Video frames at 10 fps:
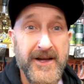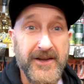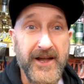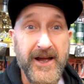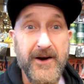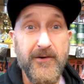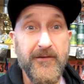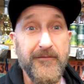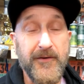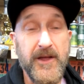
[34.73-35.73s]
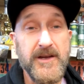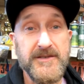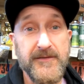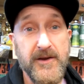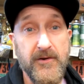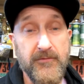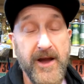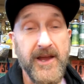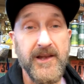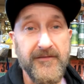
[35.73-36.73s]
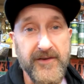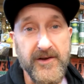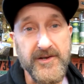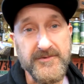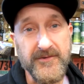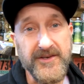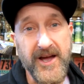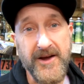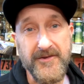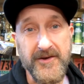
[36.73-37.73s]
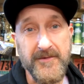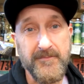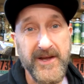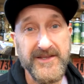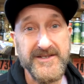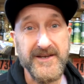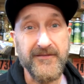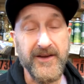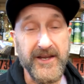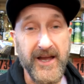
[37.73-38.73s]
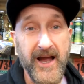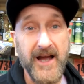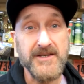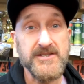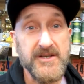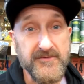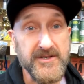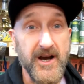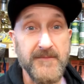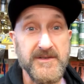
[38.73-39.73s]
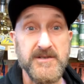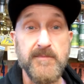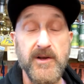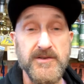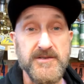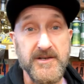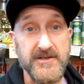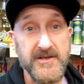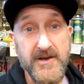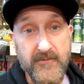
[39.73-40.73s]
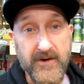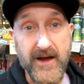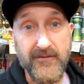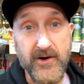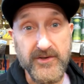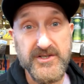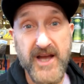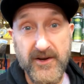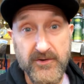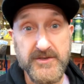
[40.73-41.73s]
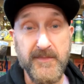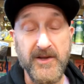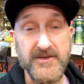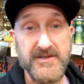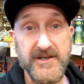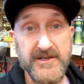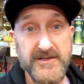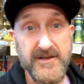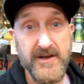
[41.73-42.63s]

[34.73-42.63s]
Now, for those of you who are regular viewers will know that PinTV has two types of sponsors. We have our channel sponsors.